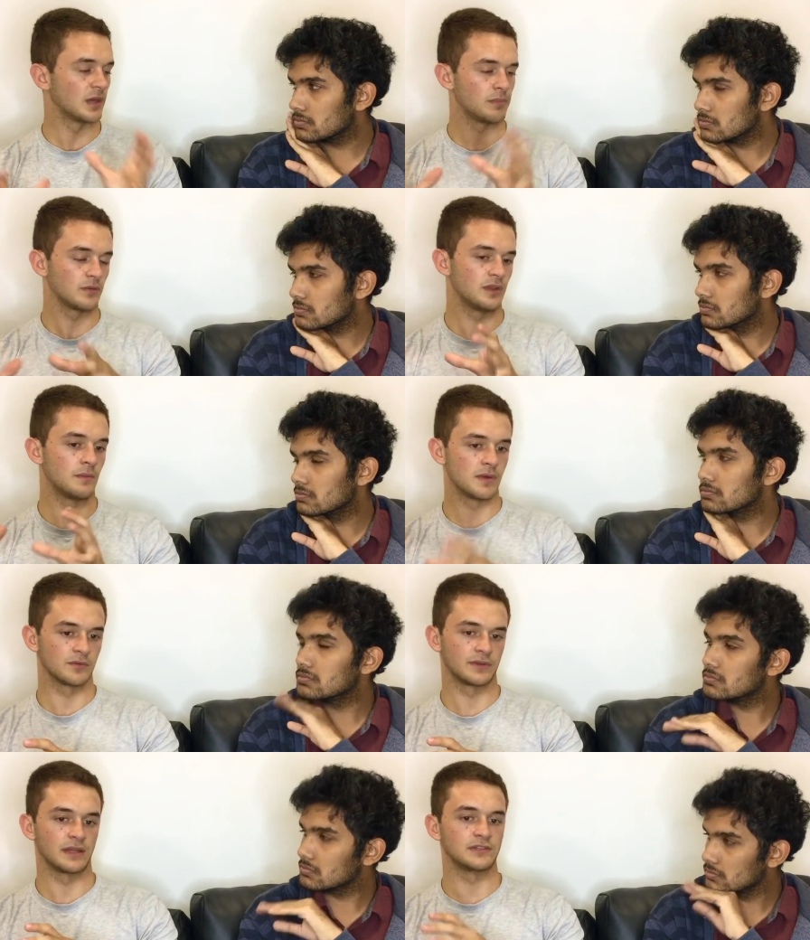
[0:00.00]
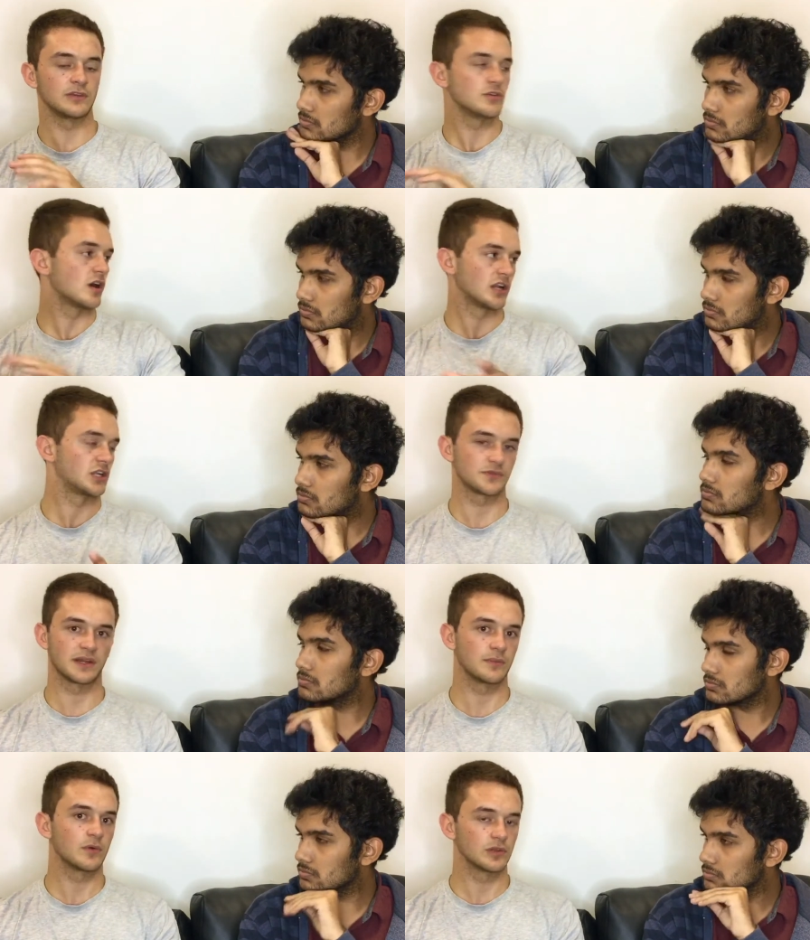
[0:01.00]
Speaker 1: and building it and building it until you can't answer
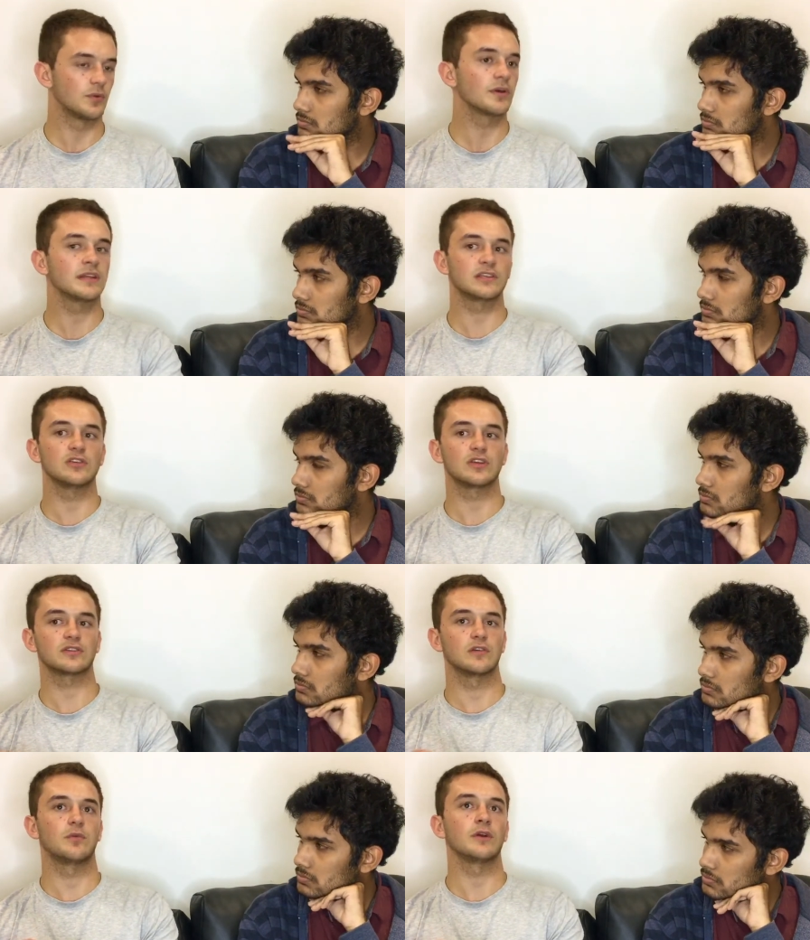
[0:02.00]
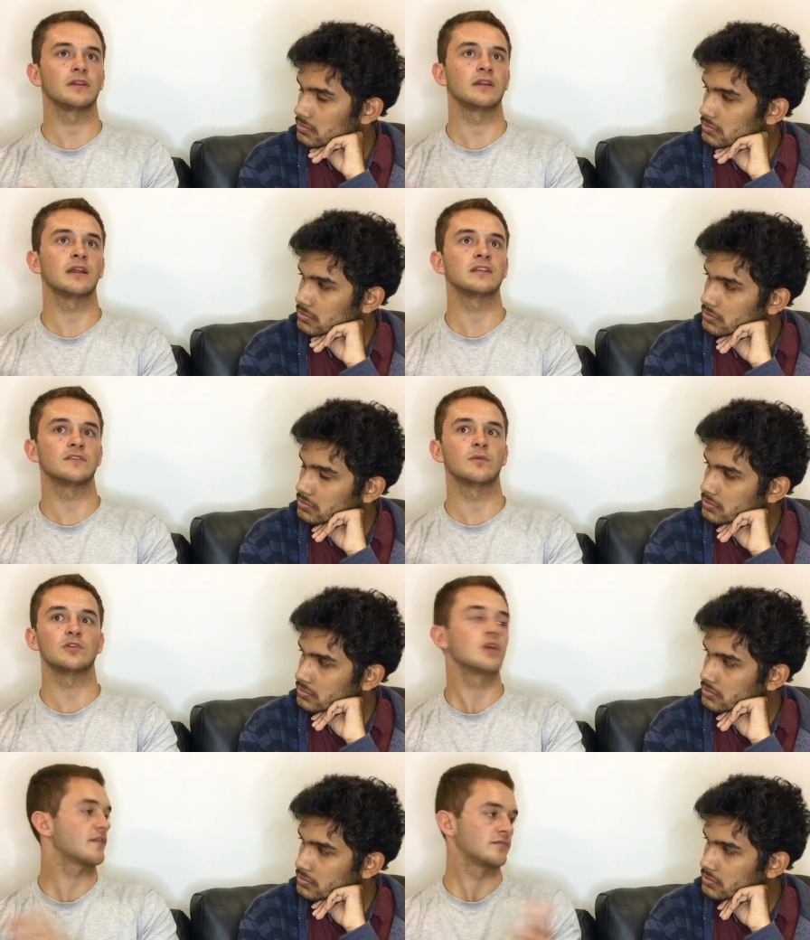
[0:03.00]
anymore. The point is that you get to a point in an interview
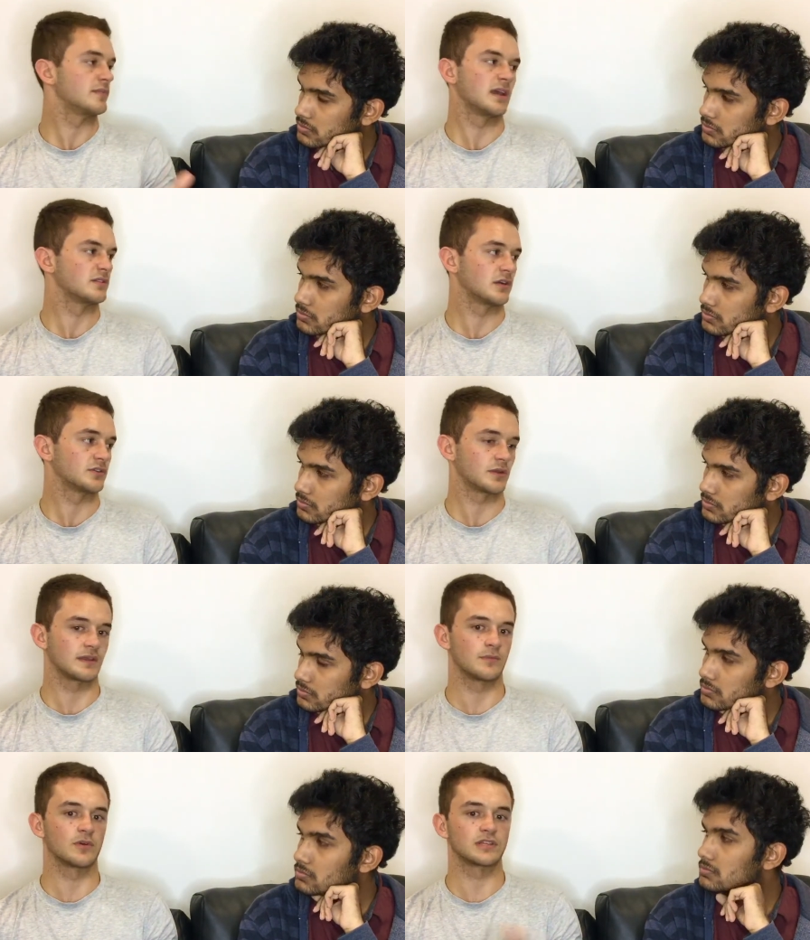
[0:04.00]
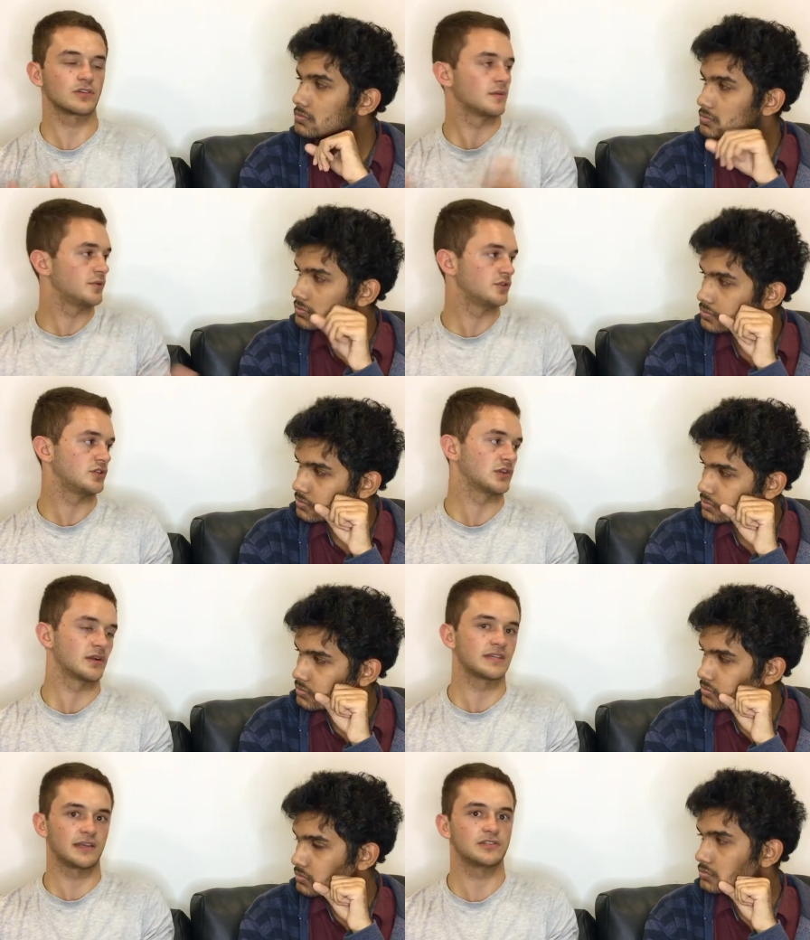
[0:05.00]
where you haven't been able to answer anything more because they're trying to push you, they're
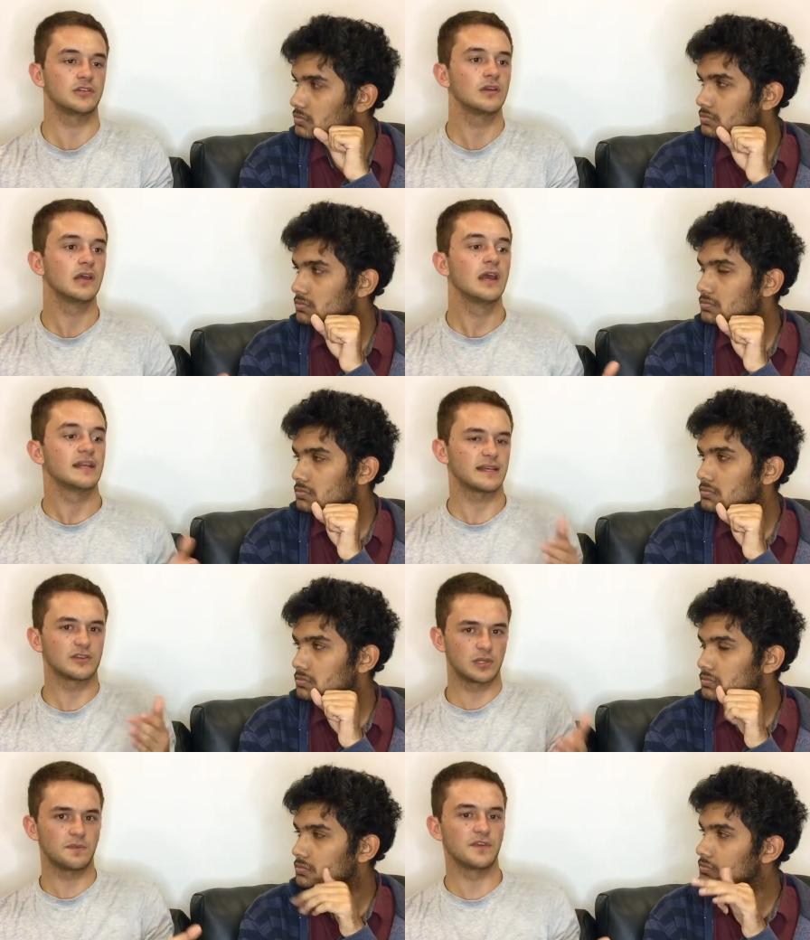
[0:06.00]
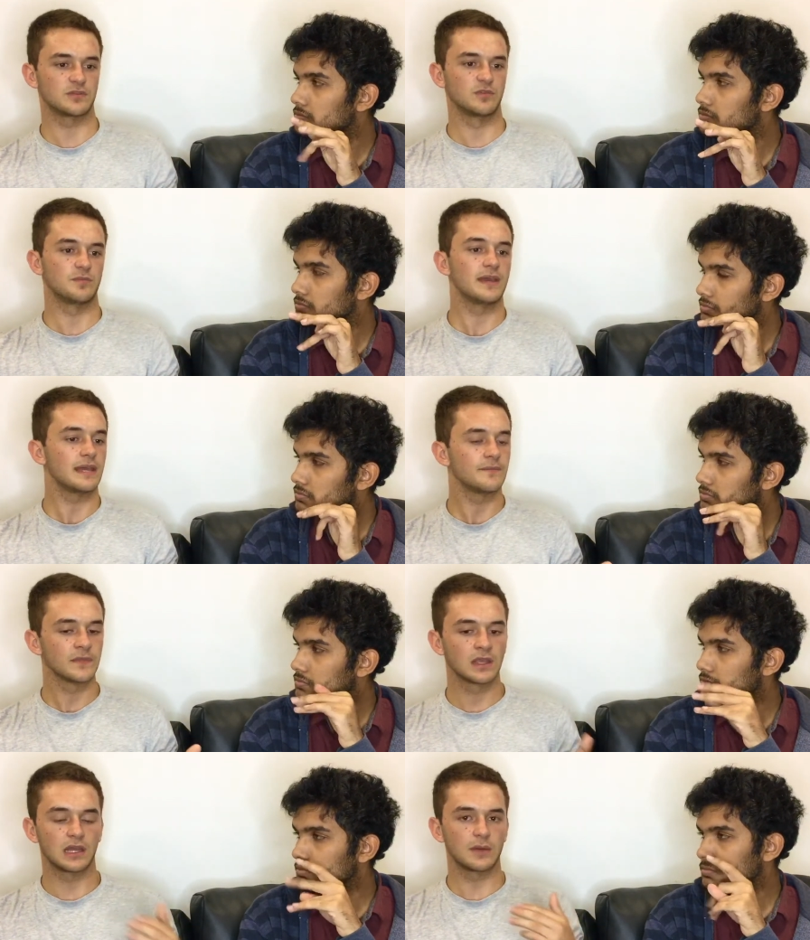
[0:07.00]
trying to test you. It's how supervision would be.
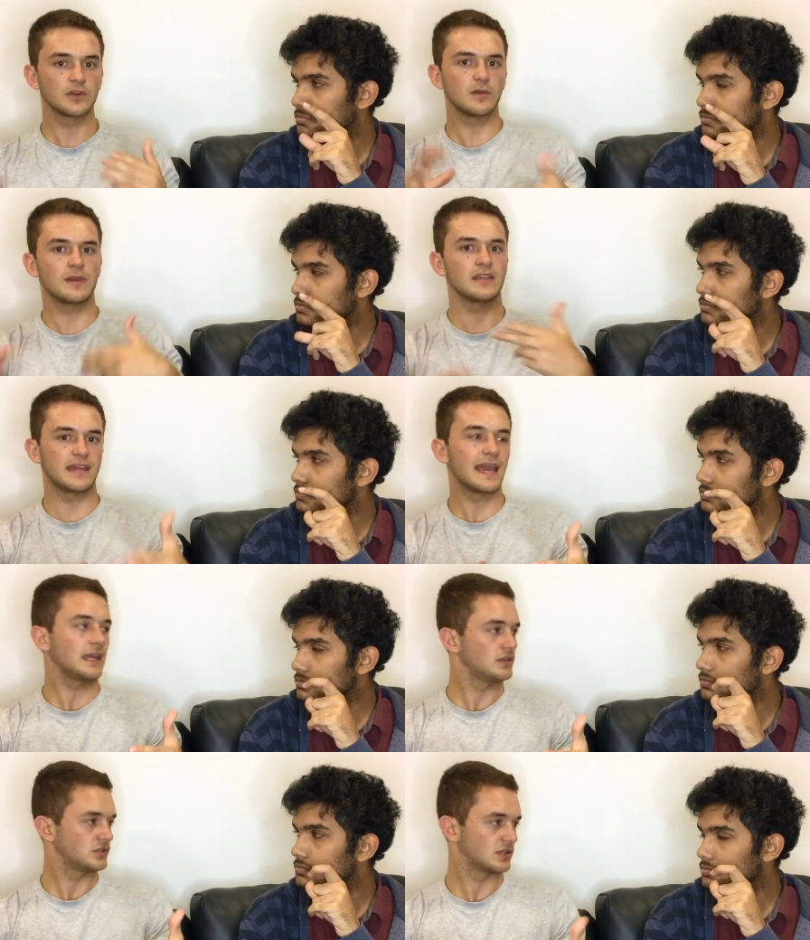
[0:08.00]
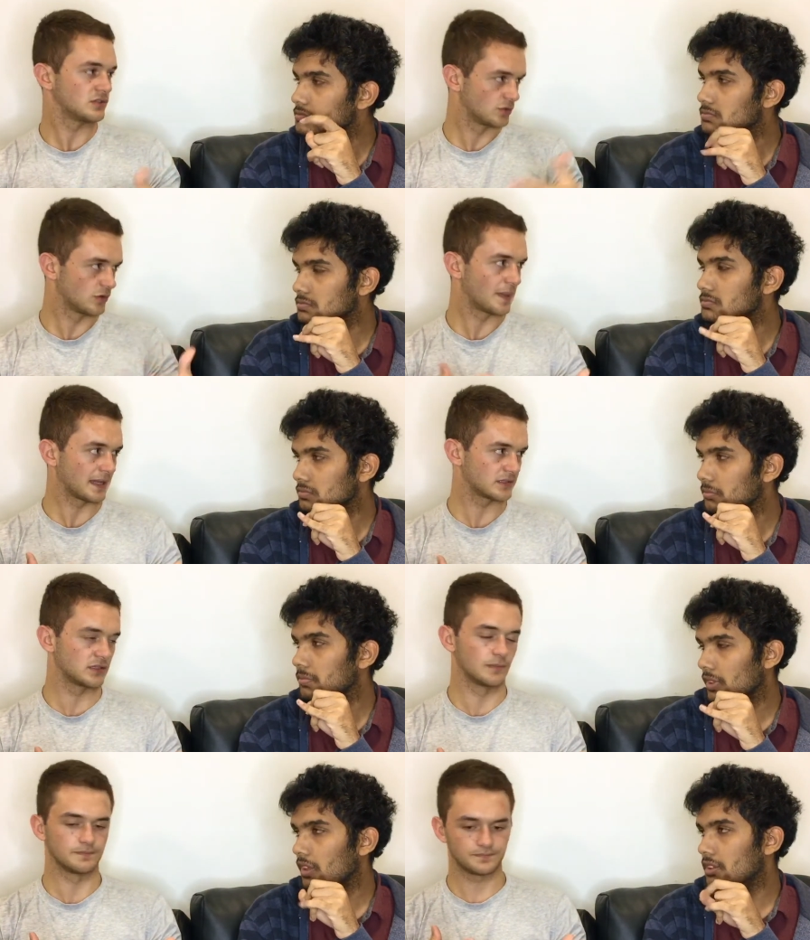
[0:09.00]
And they want you to be engaged and talk back
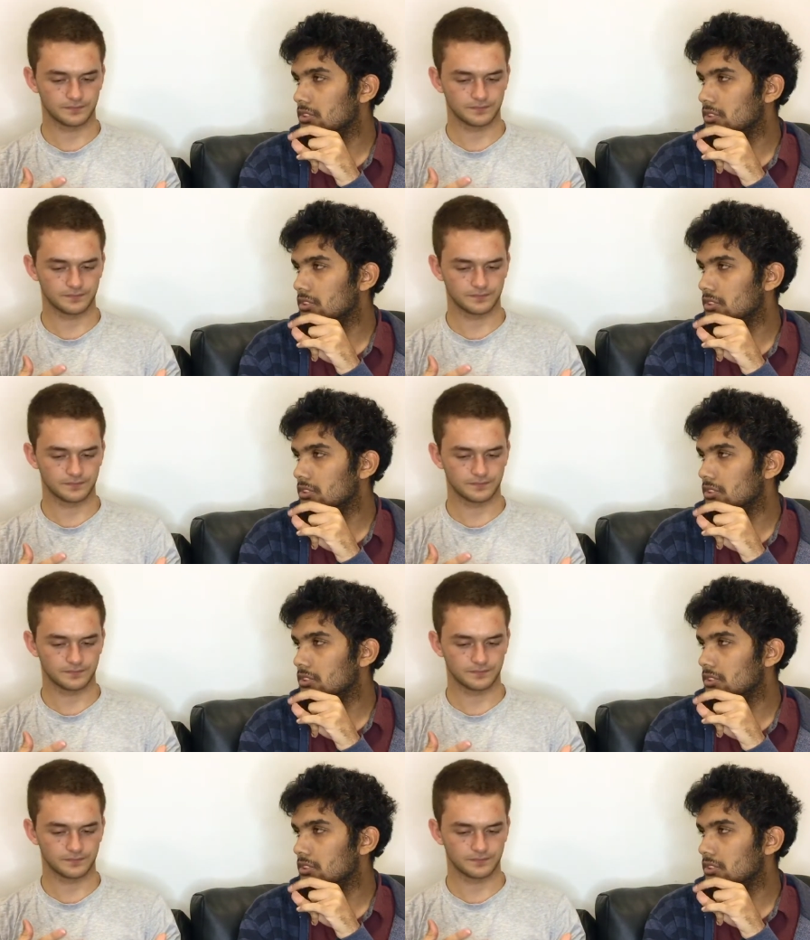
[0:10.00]
to them,